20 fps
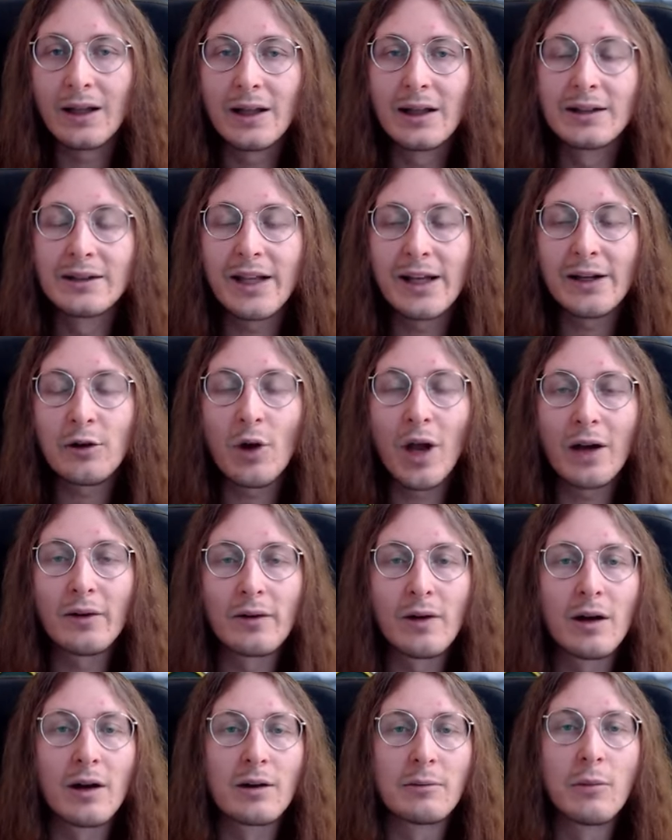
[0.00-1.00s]
Then you have
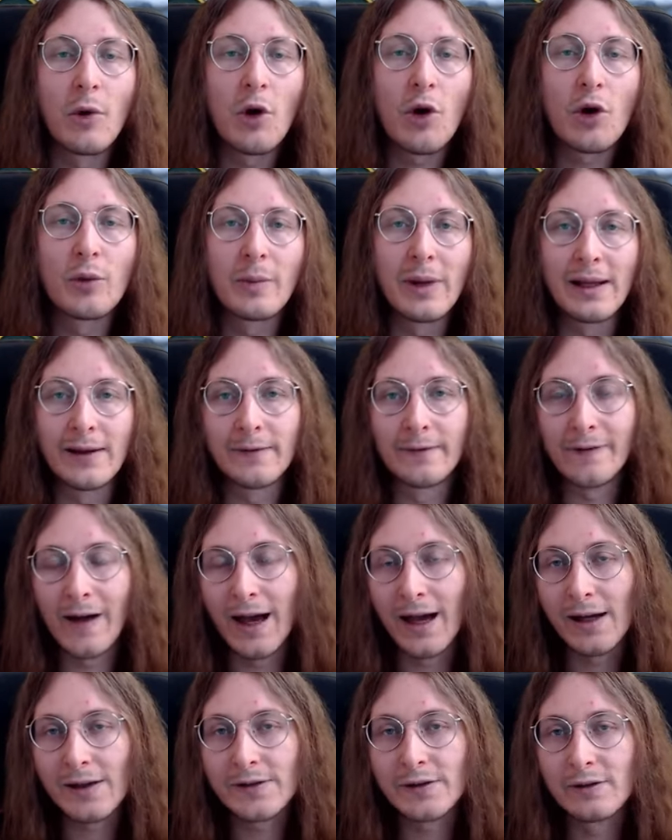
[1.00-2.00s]
Maud built
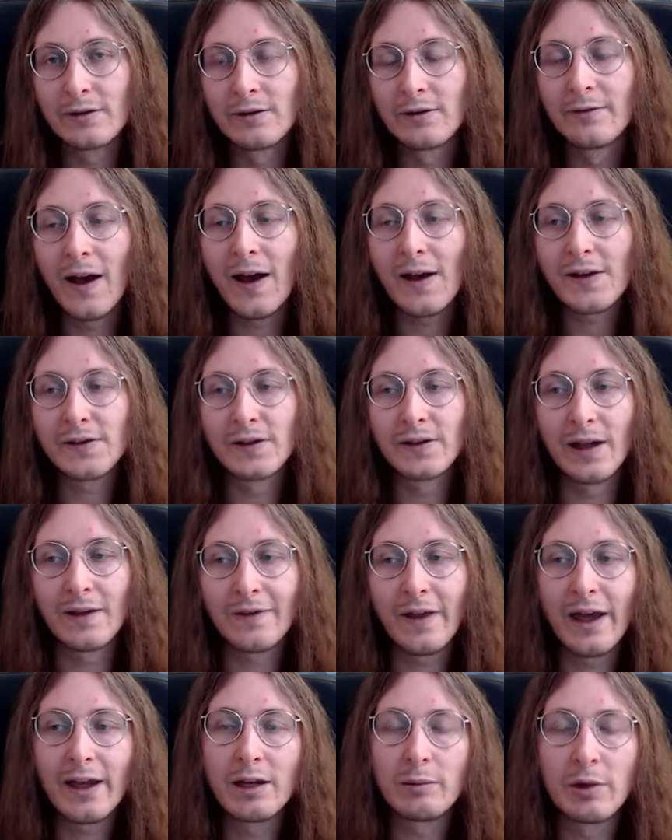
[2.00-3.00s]
fast, faster than
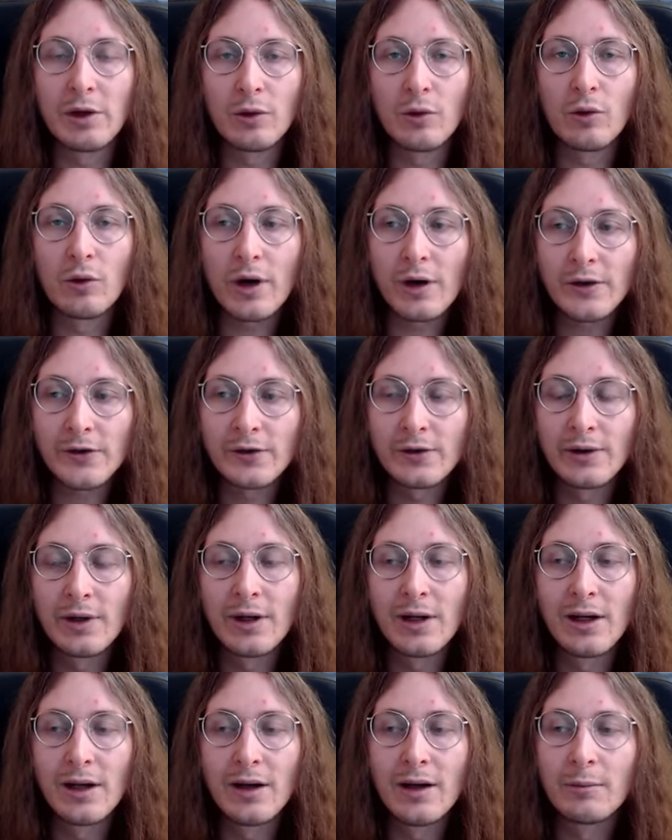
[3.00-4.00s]
the enemy nukers.
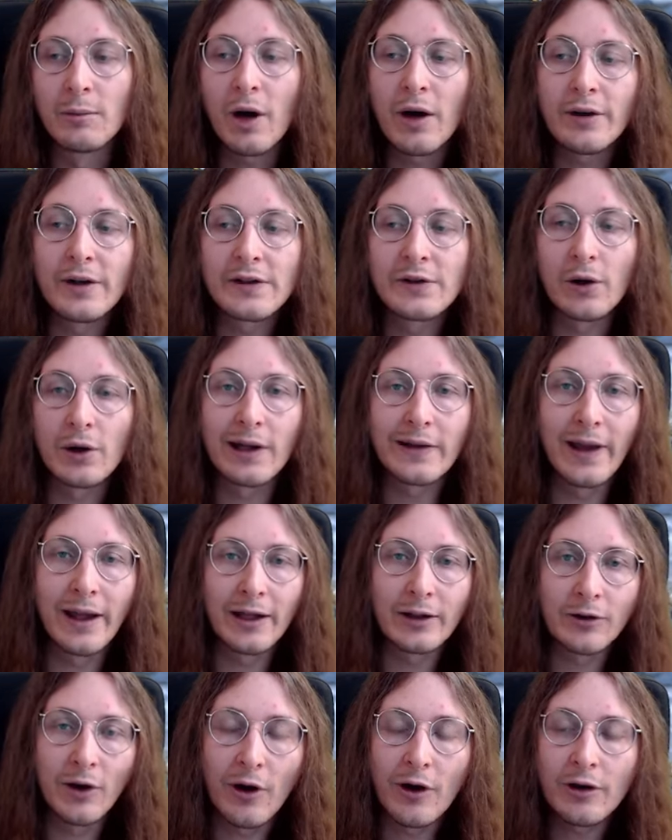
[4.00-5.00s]
Maud is gonna
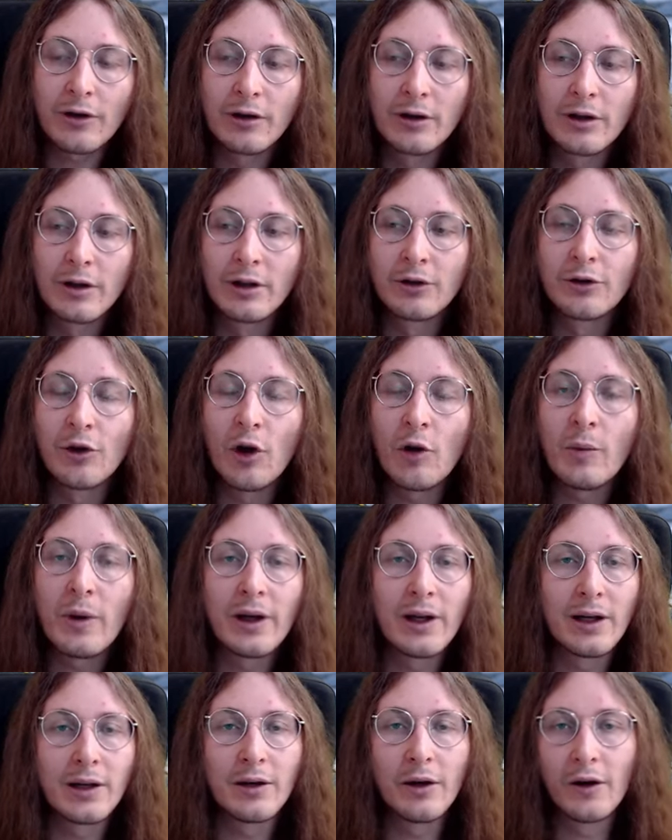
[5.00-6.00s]
take turn,
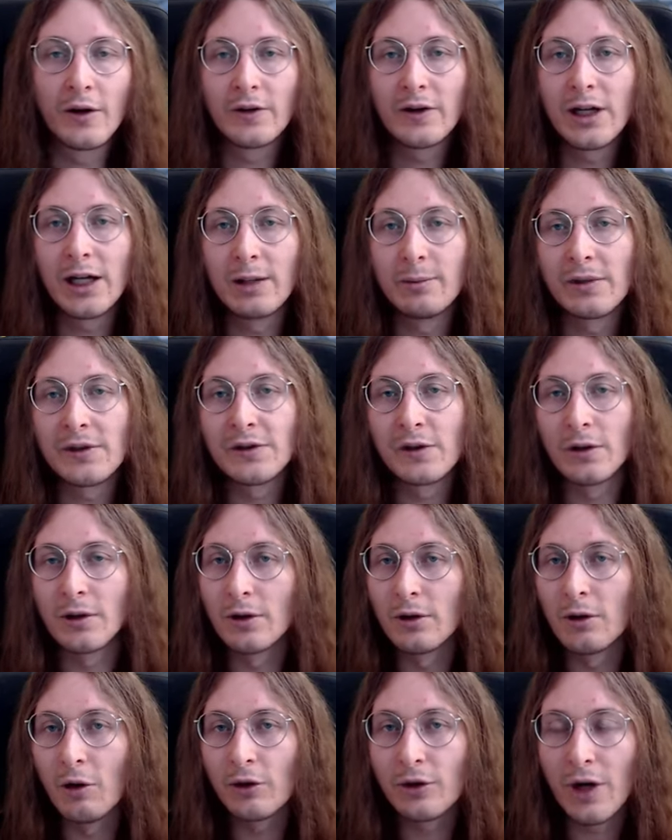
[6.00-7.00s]
nobody in your team is
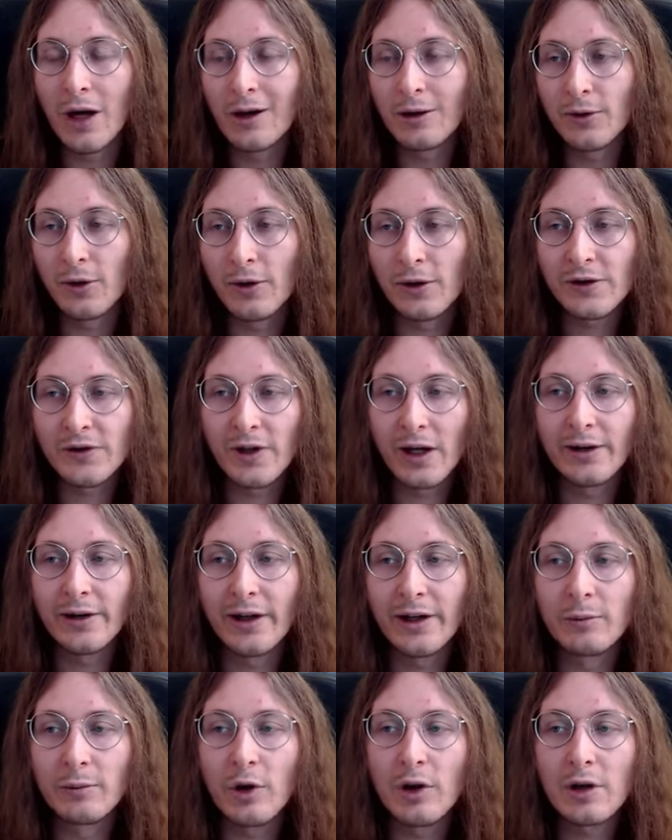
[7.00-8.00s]
locked out or stunned
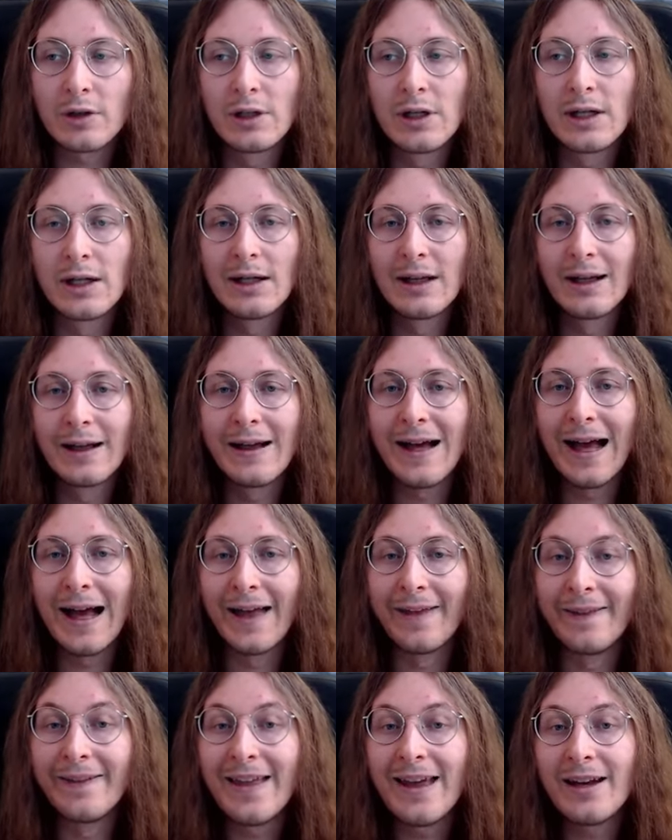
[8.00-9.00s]
anymore,
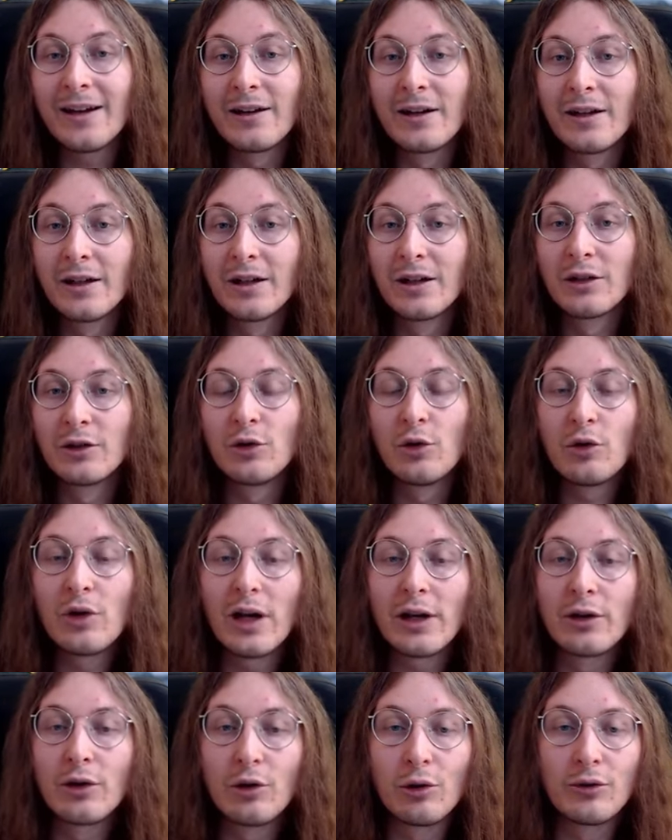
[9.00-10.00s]
and then you
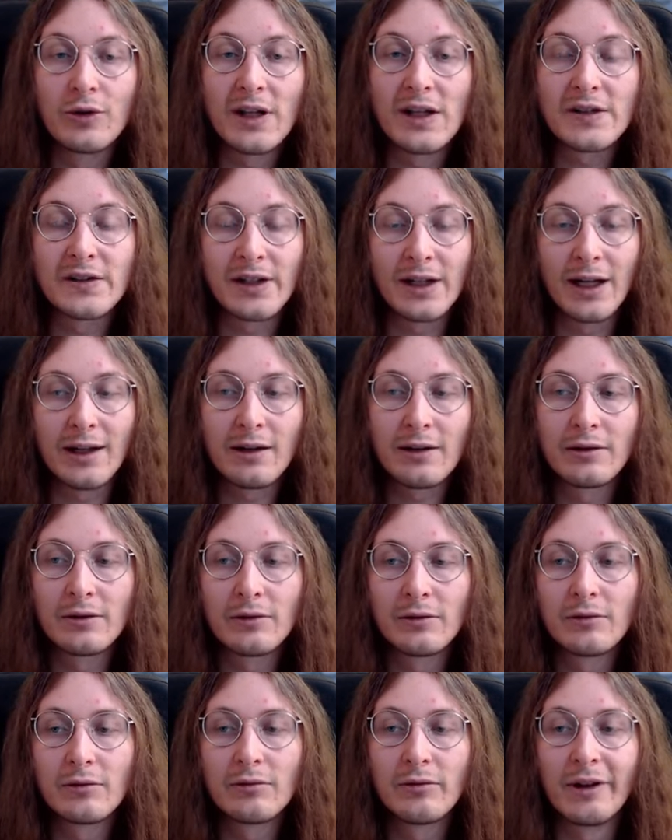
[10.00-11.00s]
can do this skill,
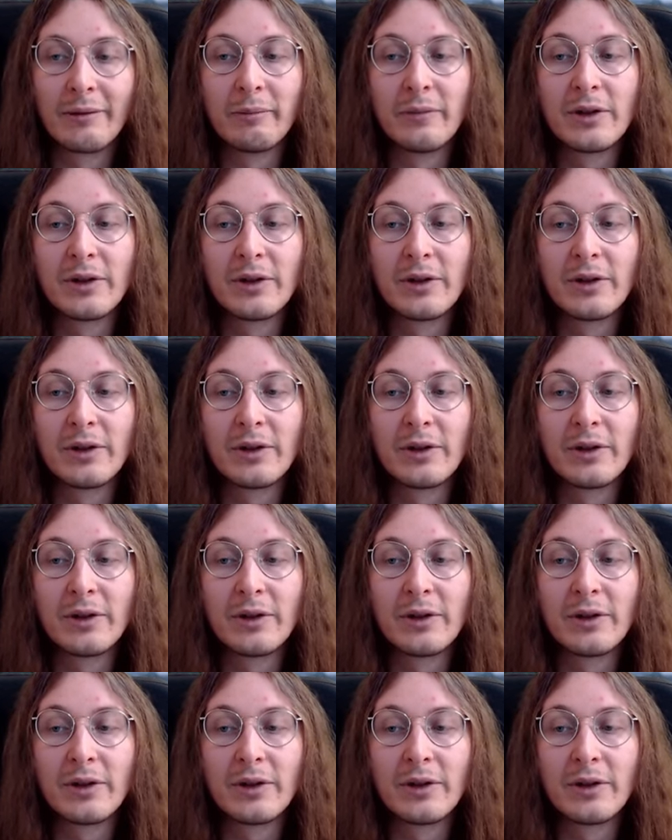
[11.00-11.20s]
but